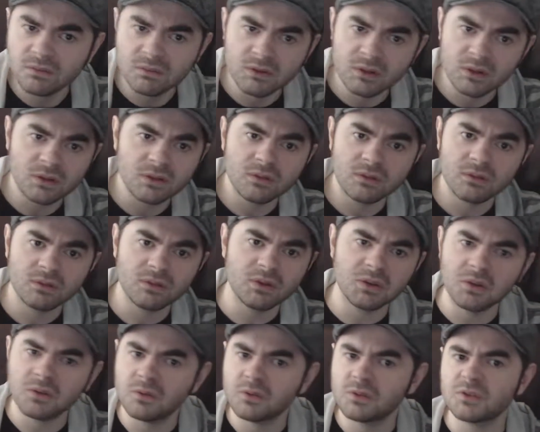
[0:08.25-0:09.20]
a
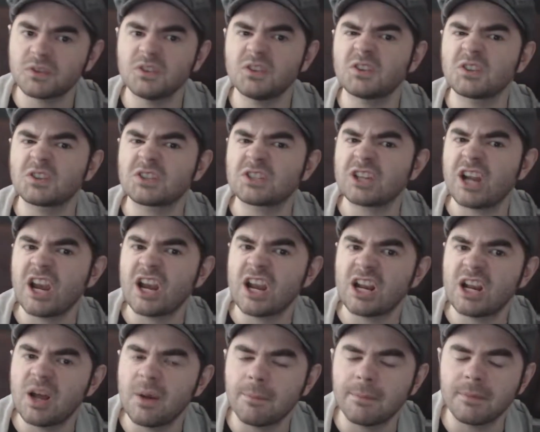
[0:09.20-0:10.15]
little
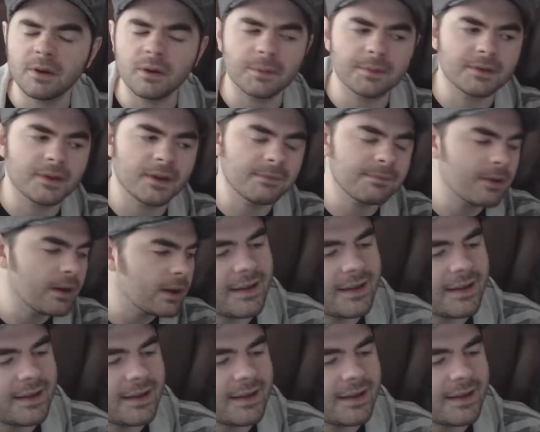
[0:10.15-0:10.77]
shaken up, you know what I'm saying?